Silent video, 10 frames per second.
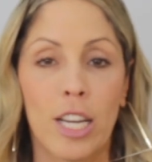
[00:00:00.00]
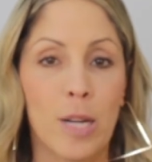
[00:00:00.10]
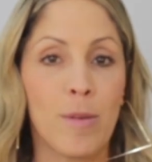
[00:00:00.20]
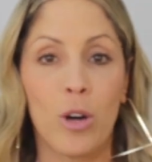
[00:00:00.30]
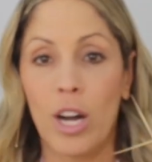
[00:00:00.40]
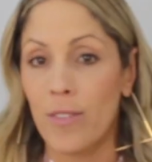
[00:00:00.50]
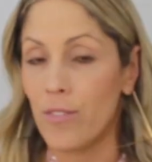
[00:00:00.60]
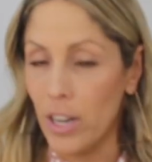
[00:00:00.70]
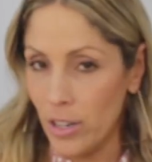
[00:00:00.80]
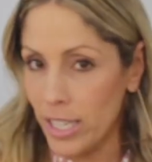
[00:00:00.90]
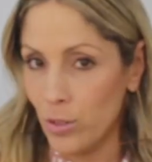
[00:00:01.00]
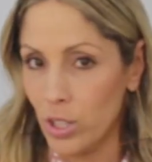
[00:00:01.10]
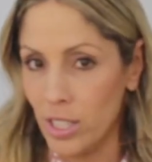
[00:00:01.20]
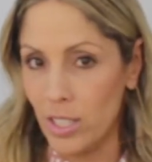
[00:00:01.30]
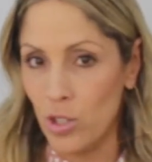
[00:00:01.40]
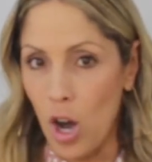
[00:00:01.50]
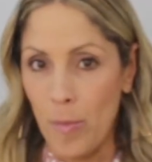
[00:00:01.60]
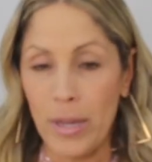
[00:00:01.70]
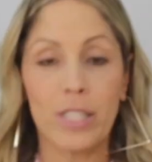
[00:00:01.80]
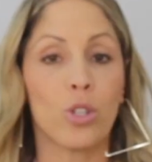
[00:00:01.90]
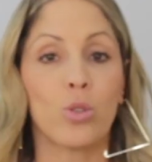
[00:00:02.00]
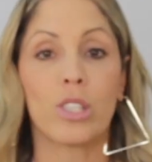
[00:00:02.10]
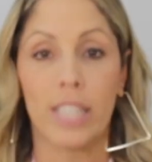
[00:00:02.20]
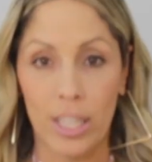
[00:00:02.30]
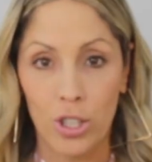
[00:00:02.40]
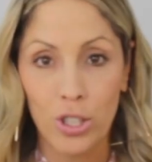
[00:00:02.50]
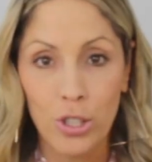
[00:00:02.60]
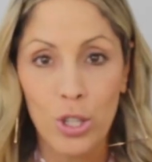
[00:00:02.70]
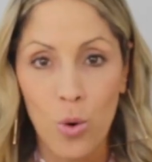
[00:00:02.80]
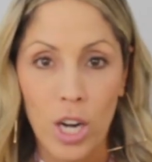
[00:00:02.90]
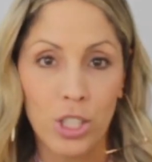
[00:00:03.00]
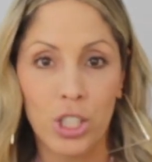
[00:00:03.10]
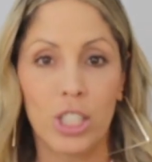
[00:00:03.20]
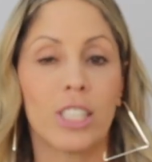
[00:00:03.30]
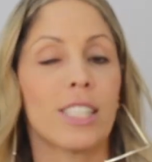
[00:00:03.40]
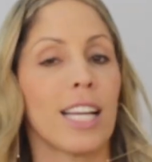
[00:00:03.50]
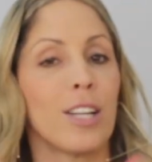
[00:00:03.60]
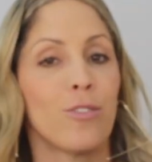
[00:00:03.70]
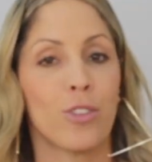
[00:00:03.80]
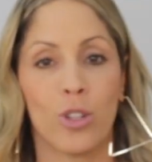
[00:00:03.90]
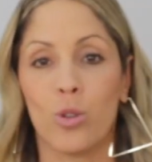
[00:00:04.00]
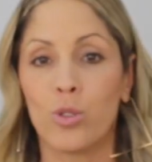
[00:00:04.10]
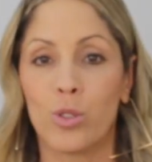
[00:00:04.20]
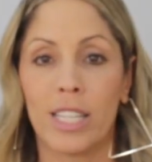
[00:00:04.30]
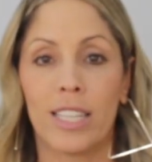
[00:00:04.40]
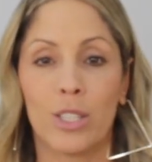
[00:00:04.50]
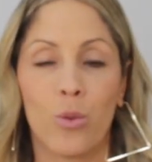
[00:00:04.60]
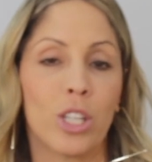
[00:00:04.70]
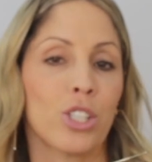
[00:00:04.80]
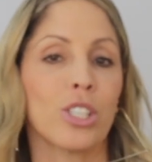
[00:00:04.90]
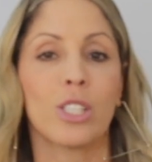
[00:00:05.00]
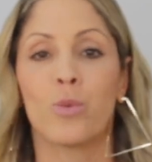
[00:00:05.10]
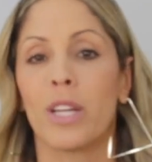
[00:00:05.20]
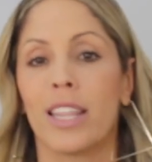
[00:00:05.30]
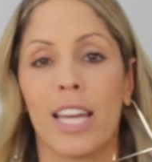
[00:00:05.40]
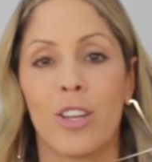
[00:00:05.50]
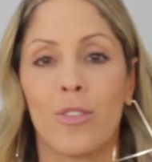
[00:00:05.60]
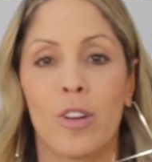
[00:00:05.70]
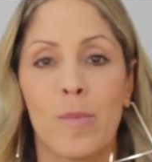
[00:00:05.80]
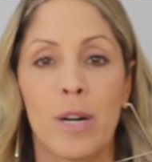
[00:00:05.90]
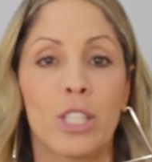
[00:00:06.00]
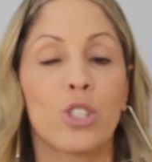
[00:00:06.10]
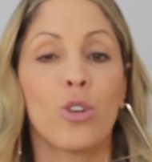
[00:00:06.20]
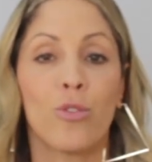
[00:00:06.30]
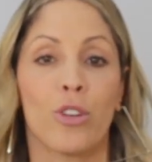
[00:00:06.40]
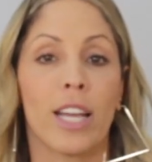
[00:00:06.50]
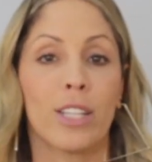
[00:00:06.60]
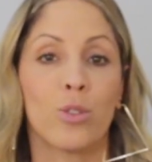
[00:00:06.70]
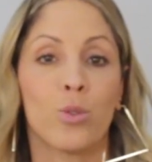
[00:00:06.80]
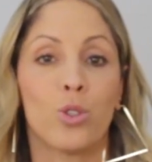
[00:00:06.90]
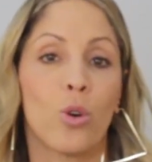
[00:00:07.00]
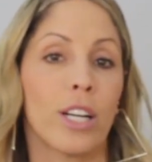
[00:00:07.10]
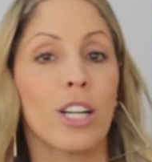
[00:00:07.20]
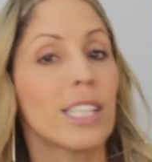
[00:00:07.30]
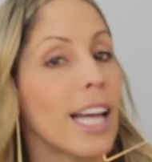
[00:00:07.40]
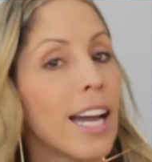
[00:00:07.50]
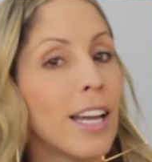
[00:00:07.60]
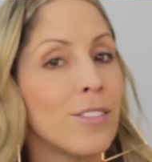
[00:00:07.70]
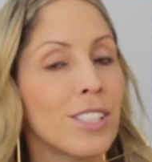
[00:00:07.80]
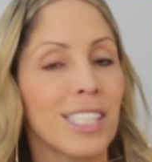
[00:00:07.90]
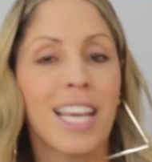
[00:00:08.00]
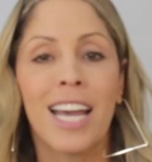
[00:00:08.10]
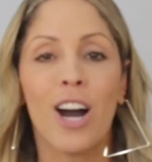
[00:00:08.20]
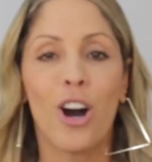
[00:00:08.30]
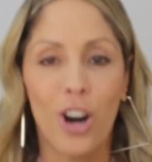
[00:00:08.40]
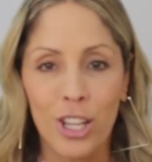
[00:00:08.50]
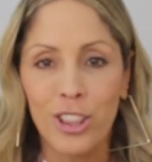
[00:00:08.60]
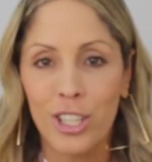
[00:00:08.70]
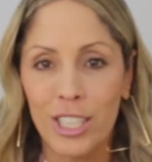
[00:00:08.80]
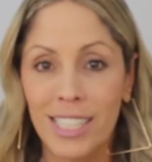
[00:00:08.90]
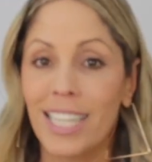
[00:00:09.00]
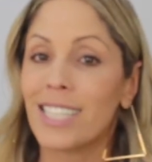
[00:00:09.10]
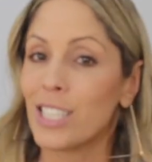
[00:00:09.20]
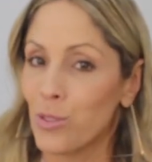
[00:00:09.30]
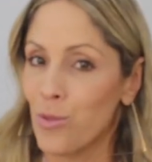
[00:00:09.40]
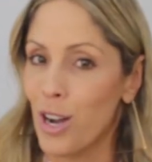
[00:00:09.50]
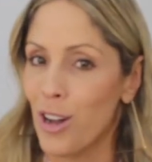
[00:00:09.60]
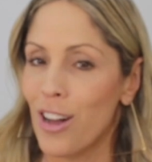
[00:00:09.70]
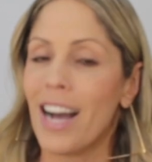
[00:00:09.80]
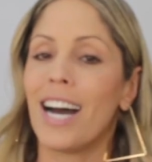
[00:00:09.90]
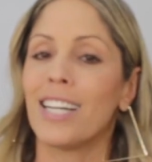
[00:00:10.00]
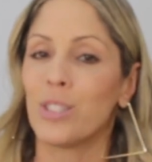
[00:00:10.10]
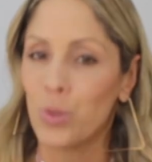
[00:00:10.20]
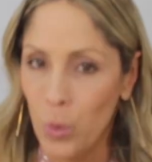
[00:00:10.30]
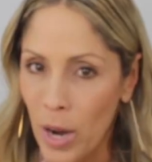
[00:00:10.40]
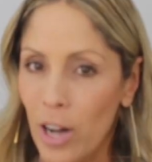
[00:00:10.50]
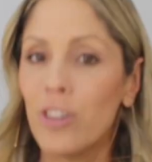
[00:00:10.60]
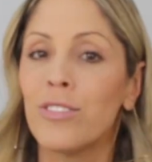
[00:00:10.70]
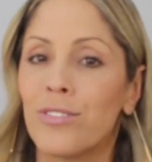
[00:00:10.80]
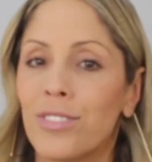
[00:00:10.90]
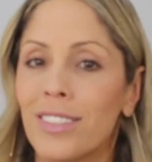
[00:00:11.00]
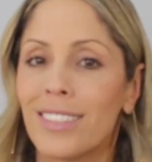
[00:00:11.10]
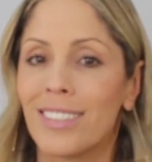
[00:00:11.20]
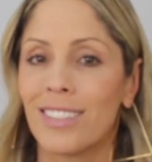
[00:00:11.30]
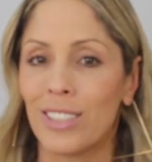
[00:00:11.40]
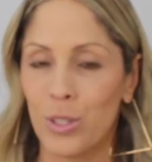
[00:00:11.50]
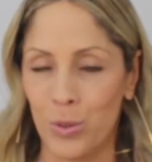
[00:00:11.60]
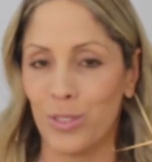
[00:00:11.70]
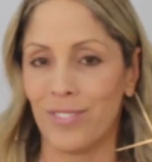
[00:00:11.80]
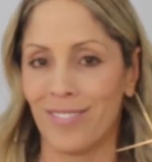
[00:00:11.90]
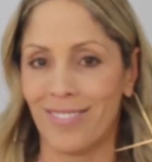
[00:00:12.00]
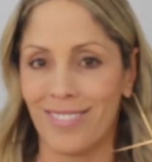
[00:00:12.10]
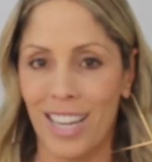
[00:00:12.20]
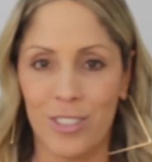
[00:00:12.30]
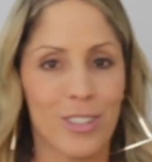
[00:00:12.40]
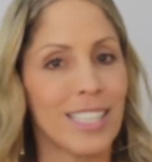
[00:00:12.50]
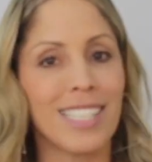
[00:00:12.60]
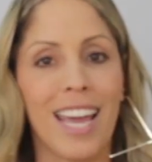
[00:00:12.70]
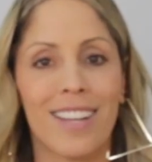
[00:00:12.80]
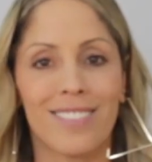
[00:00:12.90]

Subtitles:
about a very interesting topic. So send us your questions. And for those who sent the questions this week, thank you very much. Don't forget to join our lives on Thursdays as well at 12 noon. Have a great day.